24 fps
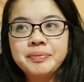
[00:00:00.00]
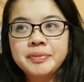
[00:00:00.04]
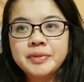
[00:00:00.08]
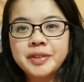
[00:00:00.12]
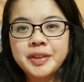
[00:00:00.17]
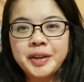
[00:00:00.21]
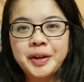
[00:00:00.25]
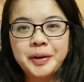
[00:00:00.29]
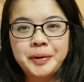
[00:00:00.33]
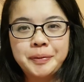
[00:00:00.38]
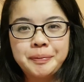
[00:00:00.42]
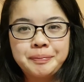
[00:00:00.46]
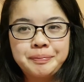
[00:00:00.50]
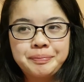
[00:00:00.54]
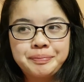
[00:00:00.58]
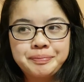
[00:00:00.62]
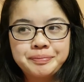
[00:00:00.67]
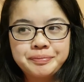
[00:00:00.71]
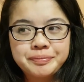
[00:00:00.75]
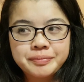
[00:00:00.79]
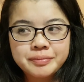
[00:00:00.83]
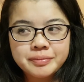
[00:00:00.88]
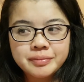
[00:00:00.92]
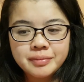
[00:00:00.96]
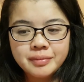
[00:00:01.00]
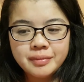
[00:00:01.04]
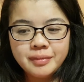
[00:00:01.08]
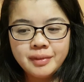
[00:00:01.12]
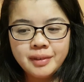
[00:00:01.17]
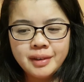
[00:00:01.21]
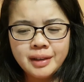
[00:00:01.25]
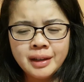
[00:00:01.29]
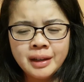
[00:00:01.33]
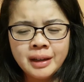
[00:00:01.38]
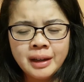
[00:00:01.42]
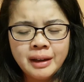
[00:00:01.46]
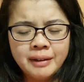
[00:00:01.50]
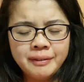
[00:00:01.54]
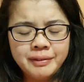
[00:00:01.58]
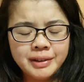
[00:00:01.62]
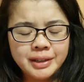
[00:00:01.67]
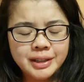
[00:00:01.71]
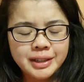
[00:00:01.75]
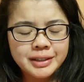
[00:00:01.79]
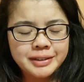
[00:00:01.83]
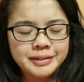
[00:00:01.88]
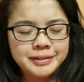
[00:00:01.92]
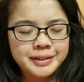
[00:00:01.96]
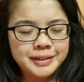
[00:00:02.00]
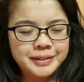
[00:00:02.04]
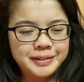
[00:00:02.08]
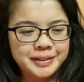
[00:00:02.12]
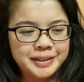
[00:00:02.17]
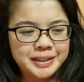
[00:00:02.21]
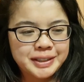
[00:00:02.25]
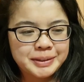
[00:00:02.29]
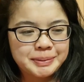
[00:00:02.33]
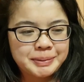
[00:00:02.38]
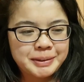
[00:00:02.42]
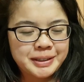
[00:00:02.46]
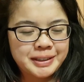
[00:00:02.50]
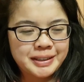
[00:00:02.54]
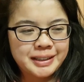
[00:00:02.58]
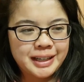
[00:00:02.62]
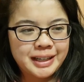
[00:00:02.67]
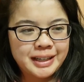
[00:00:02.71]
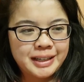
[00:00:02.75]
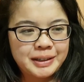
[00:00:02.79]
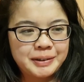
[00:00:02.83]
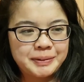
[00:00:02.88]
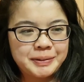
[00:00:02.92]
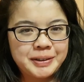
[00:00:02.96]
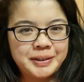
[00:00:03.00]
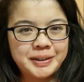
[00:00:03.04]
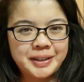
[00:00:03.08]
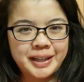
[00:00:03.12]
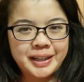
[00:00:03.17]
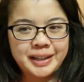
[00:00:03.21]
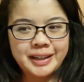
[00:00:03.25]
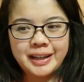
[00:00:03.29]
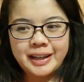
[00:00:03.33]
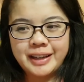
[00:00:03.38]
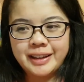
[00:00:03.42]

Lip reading: So yeah, I feel a little feverish, but it'll be okay.